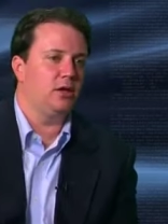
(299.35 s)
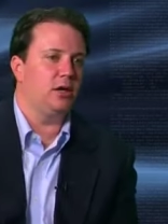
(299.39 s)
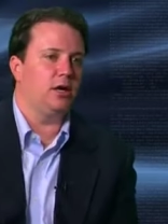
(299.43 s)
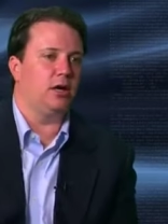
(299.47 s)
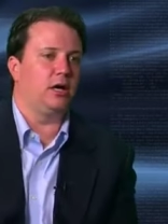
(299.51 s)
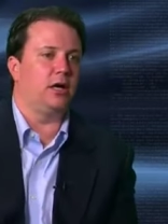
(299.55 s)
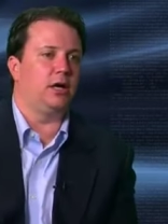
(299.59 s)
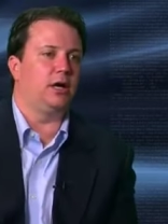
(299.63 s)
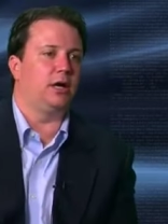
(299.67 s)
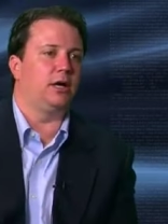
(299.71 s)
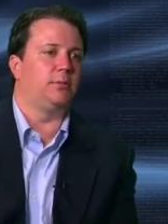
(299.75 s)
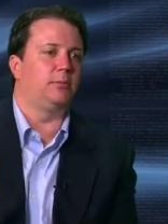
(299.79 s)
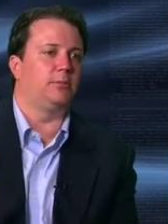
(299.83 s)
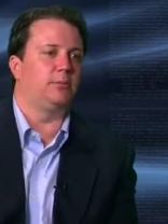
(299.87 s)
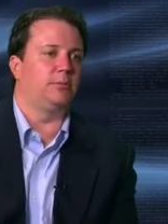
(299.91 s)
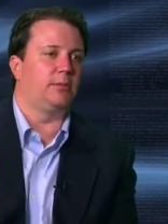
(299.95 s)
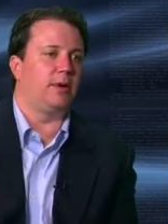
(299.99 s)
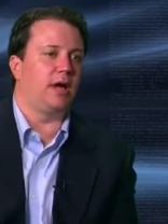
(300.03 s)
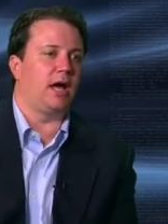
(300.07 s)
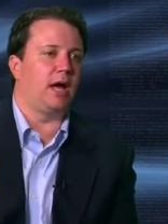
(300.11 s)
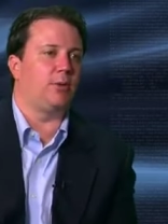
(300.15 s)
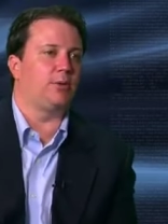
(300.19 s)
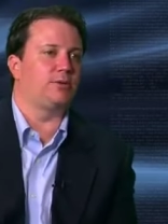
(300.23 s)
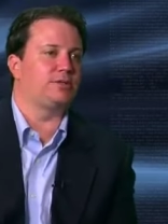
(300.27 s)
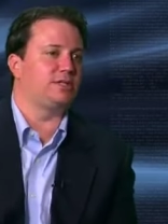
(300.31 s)
Um,
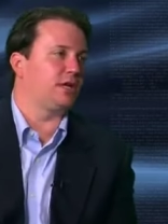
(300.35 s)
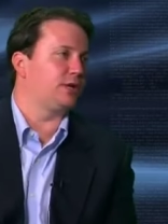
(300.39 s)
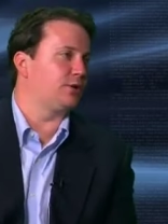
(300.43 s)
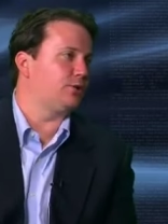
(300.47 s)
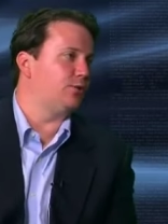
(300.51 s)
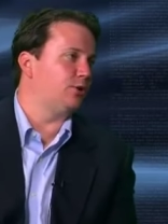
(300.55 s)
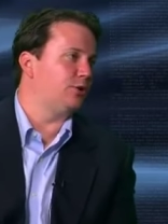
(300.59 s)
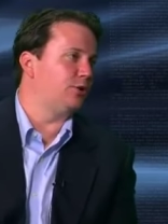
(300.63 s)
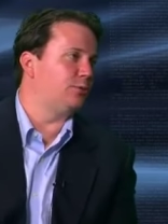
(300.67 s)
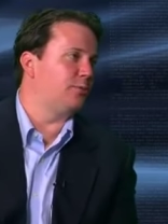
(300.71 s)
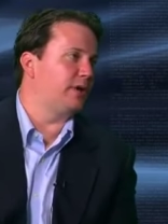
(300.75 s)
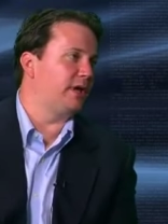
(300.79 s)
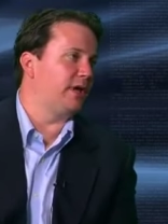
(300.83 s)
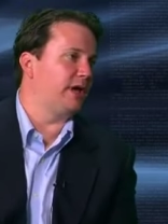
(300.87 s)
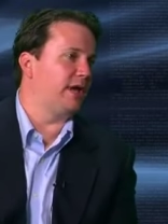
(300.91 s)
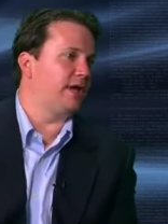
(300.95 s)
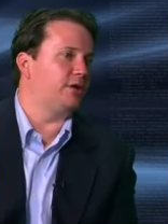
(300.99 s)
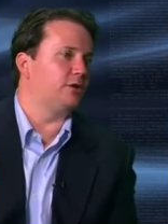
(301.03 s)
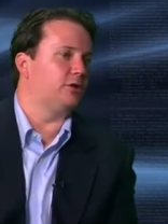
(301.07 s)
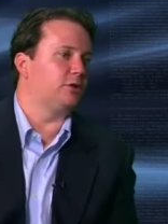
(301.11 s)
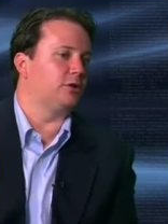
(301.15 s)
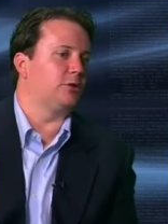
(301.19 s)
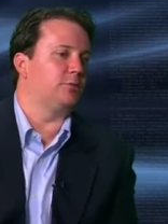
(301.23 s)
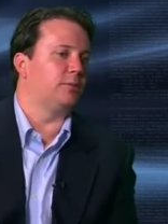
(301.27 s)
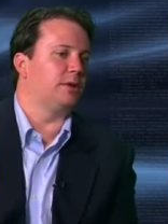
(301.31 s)
how is that going to be handled?